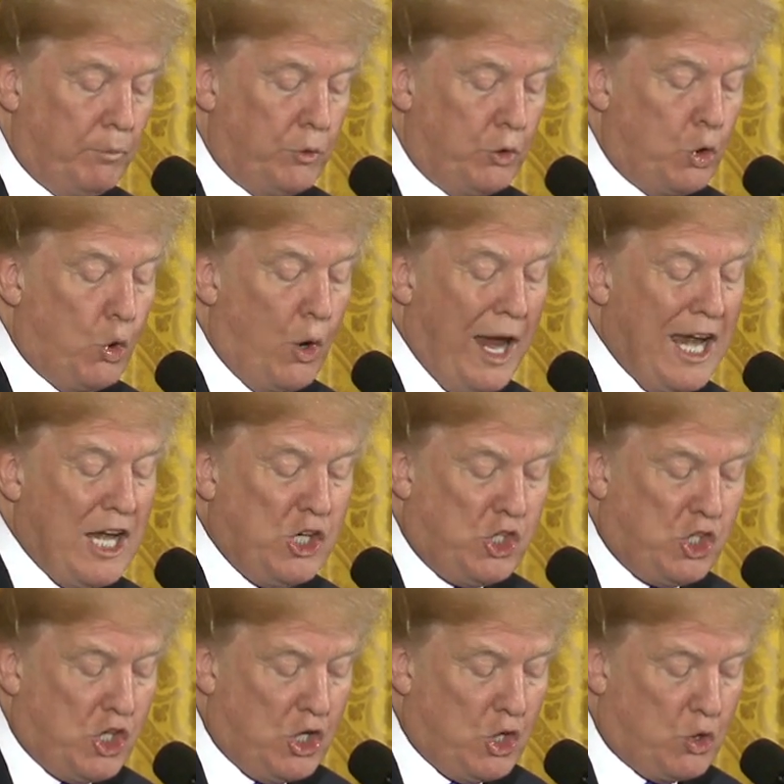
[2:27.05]
to
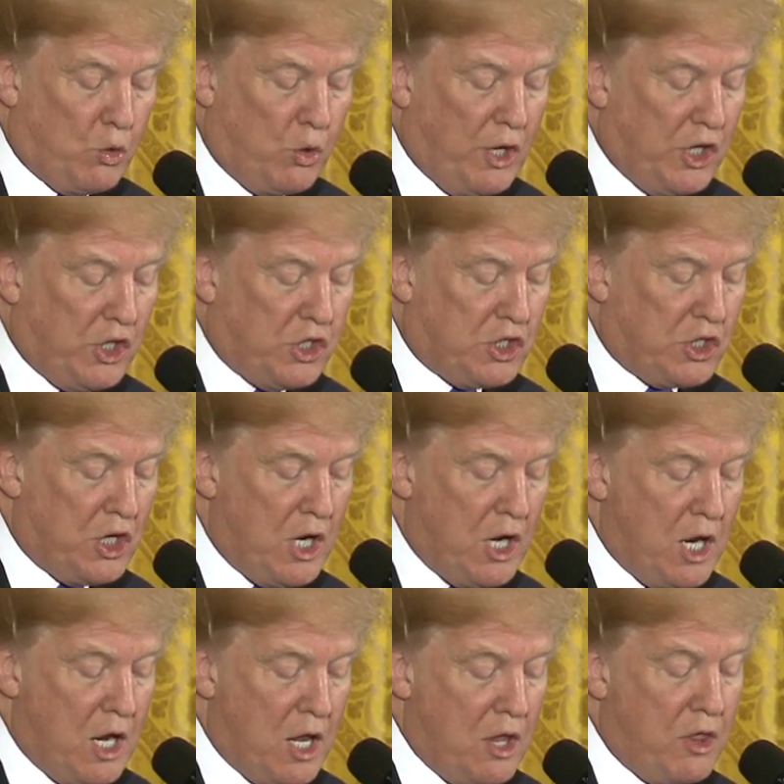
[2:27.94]
ancient Greece,
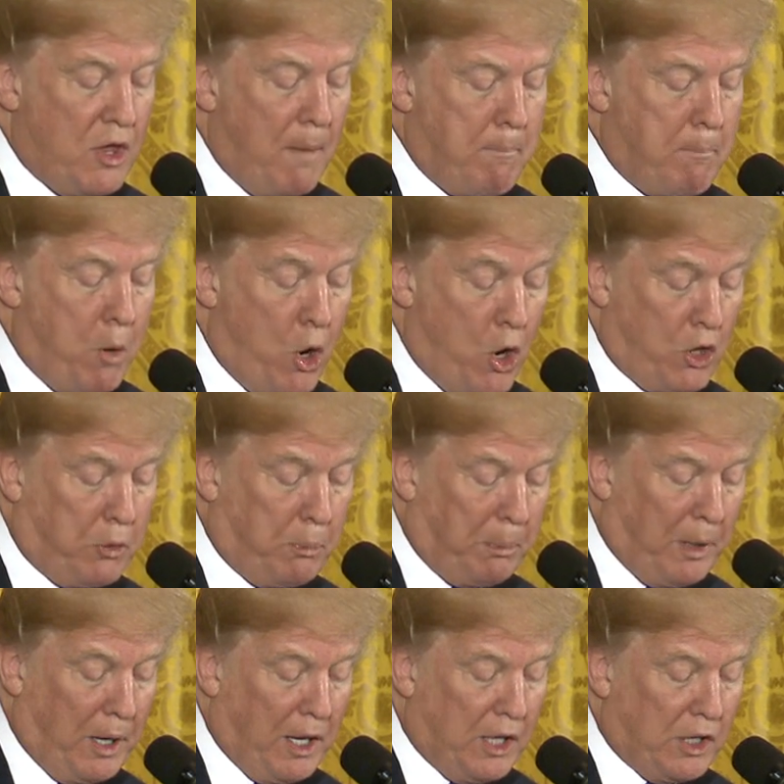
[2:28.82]
the
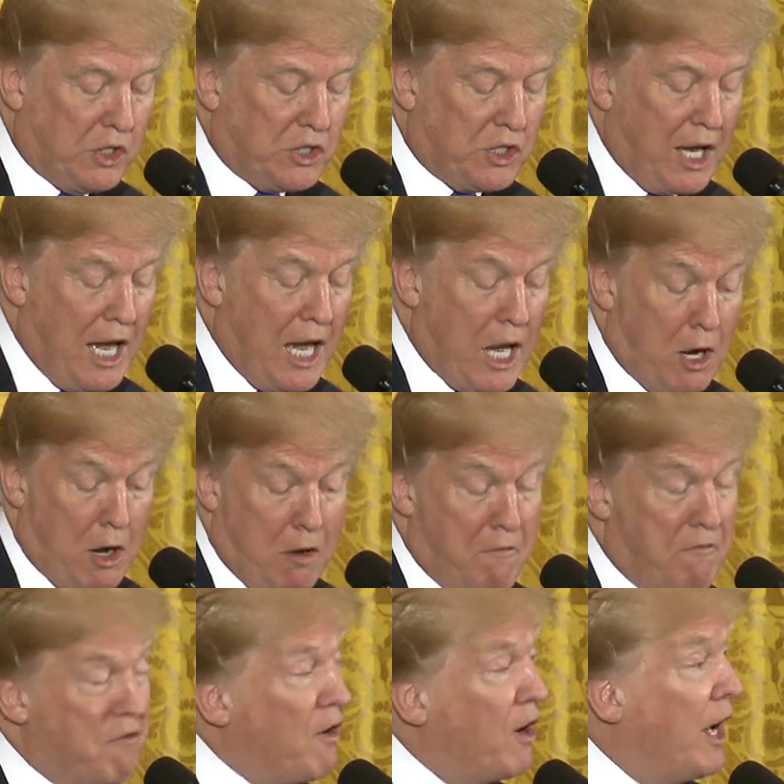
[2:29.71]
birthplace
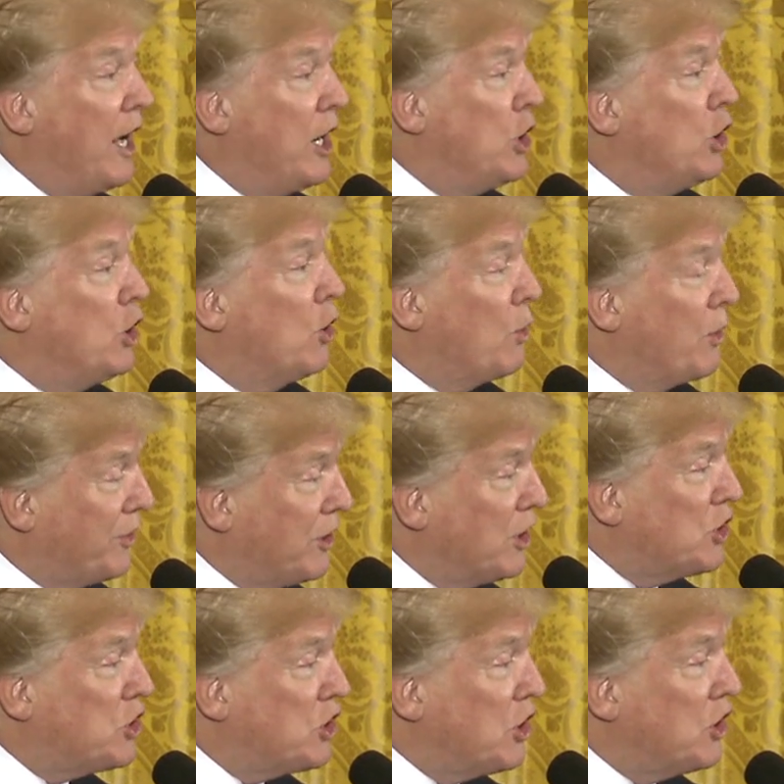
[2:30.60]
of, and you know what
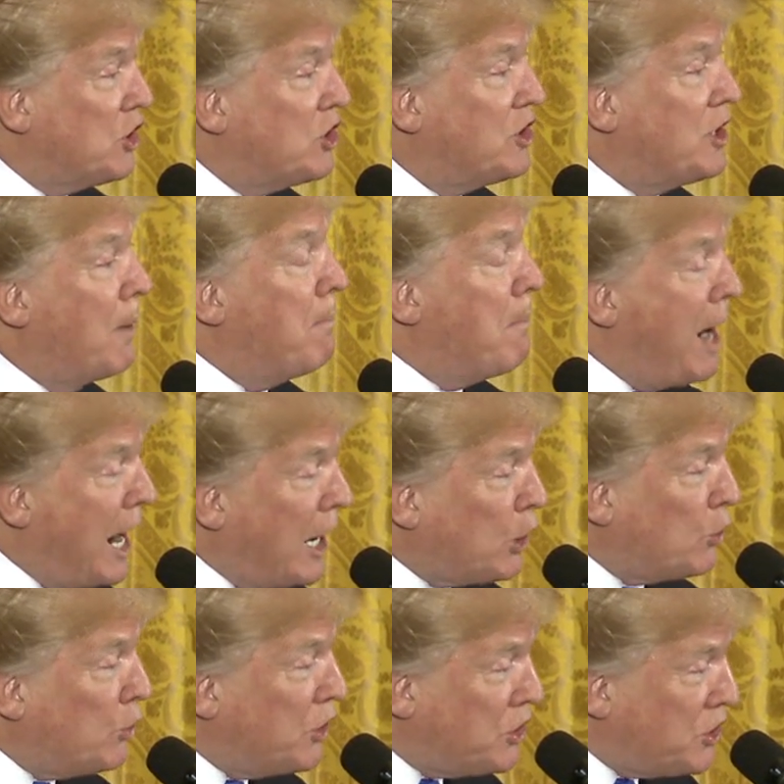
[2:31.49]
this is,
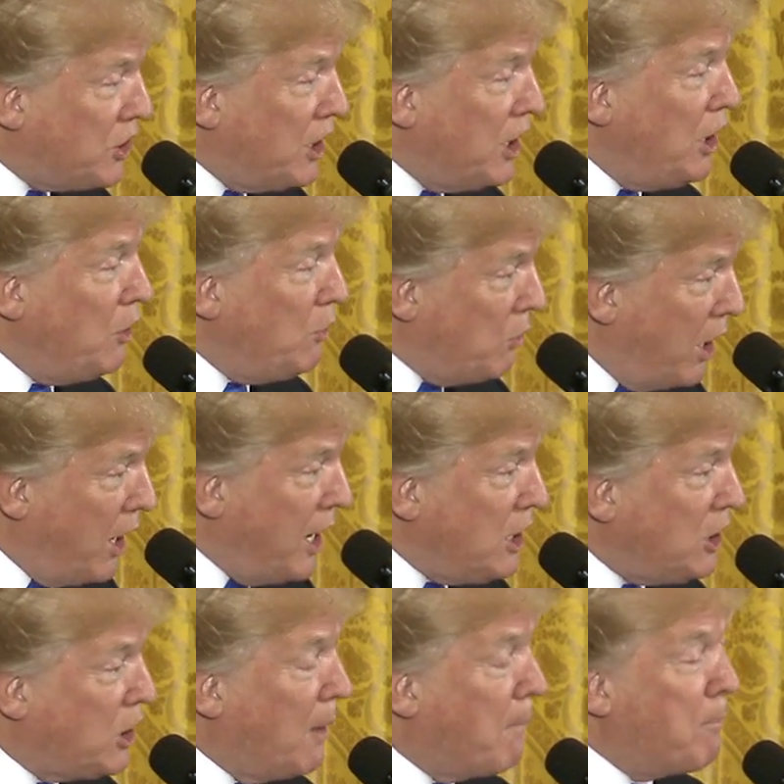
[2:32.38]
democracy,
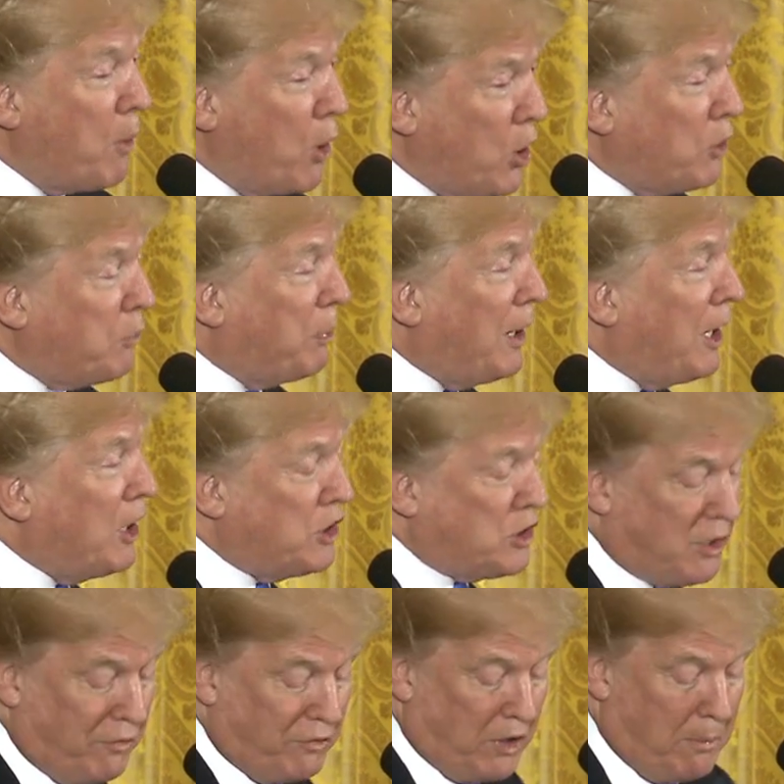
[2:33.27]
right? The
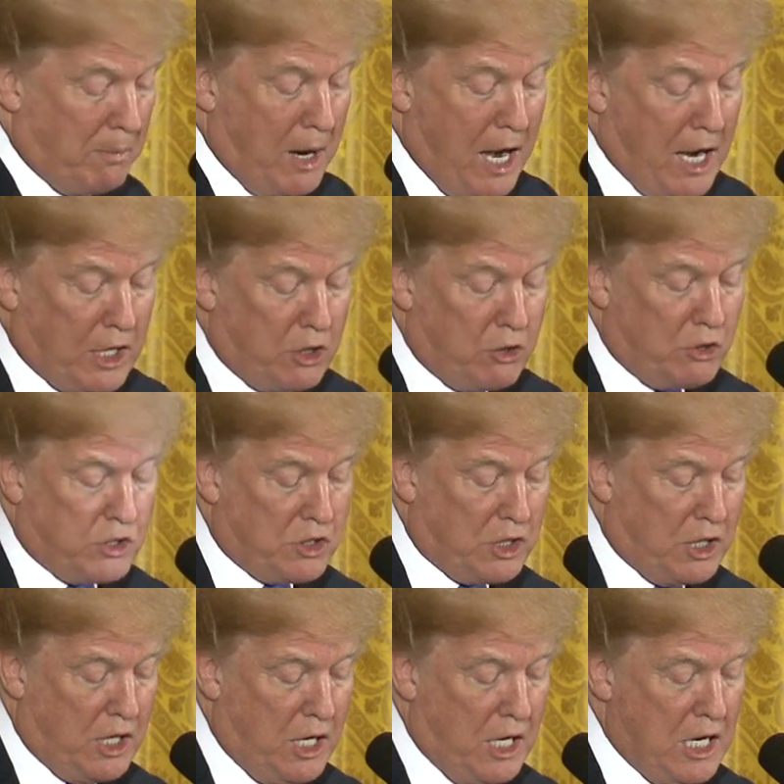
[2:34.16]
birthplace of
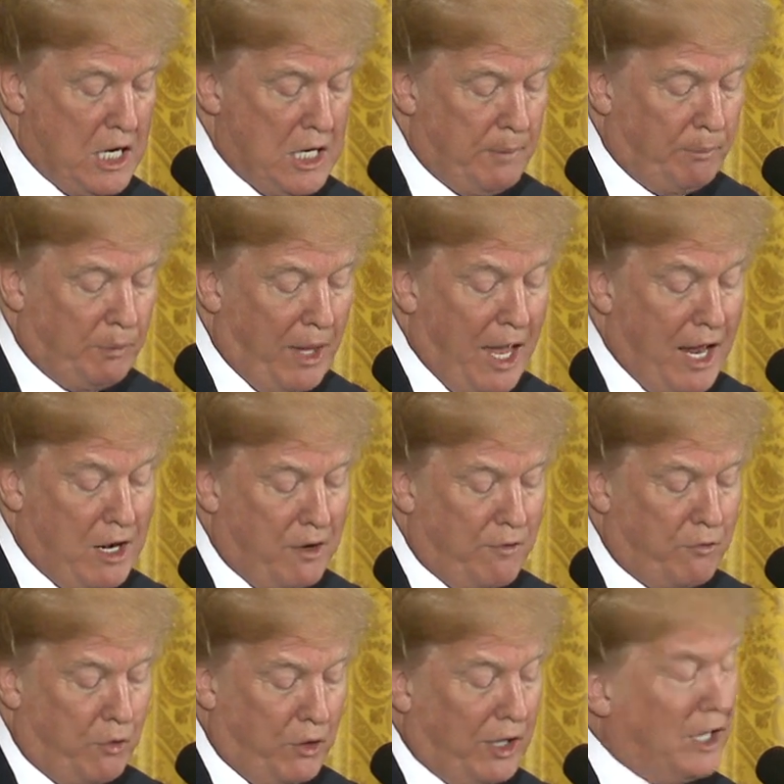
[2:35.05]
democracy and
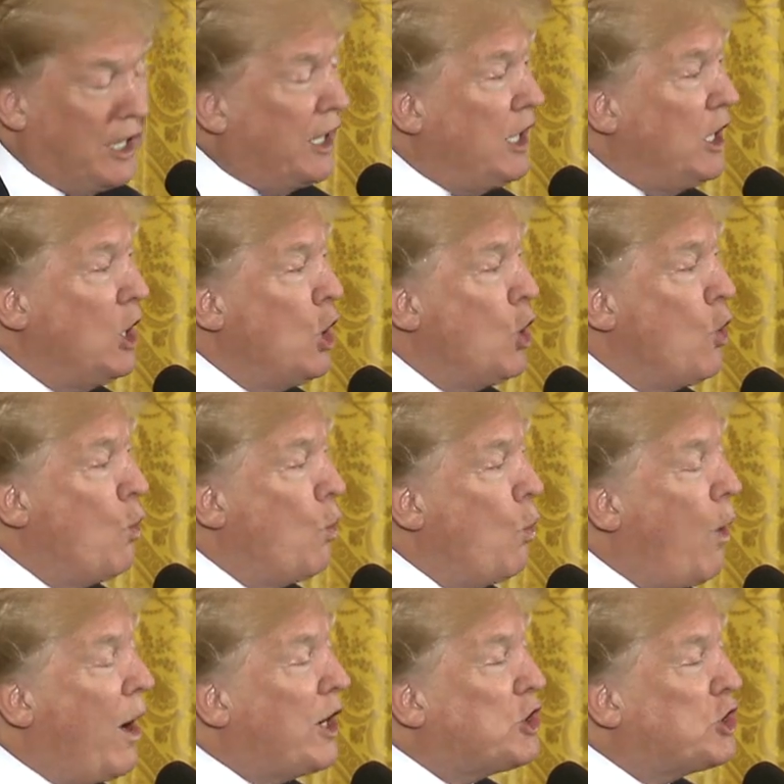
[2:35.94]
of really
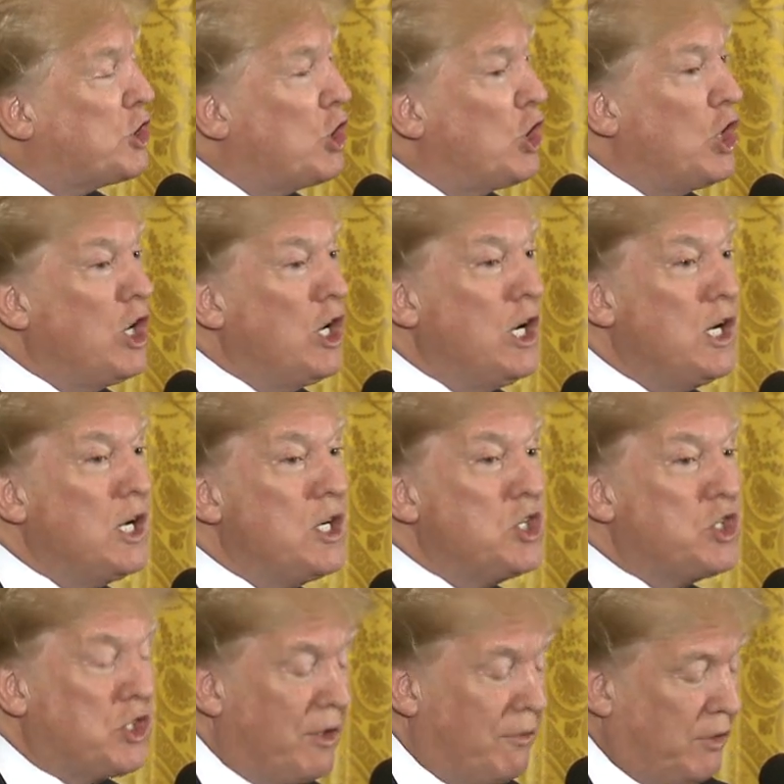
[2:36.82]
Western
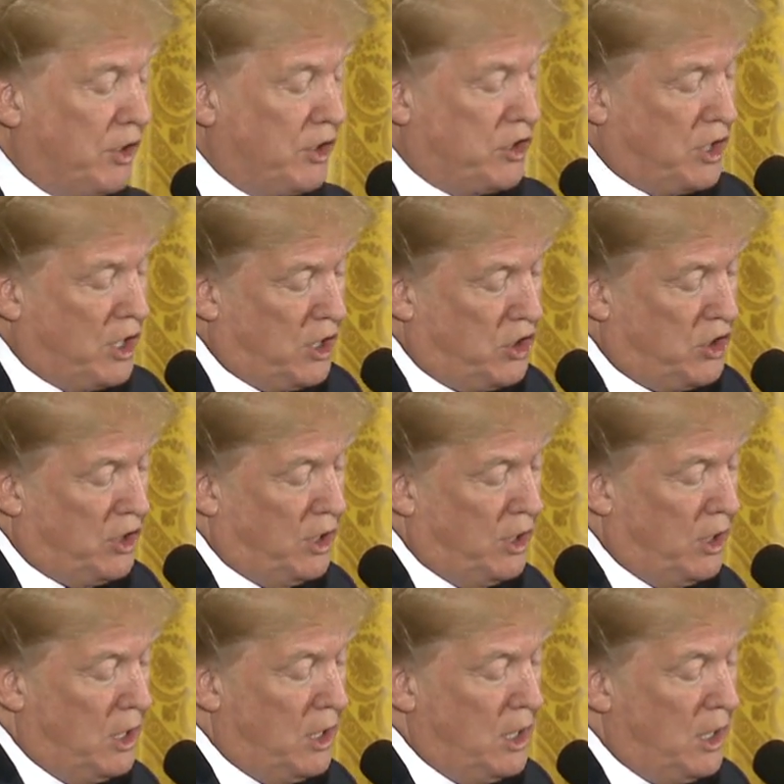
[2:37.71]
civilization.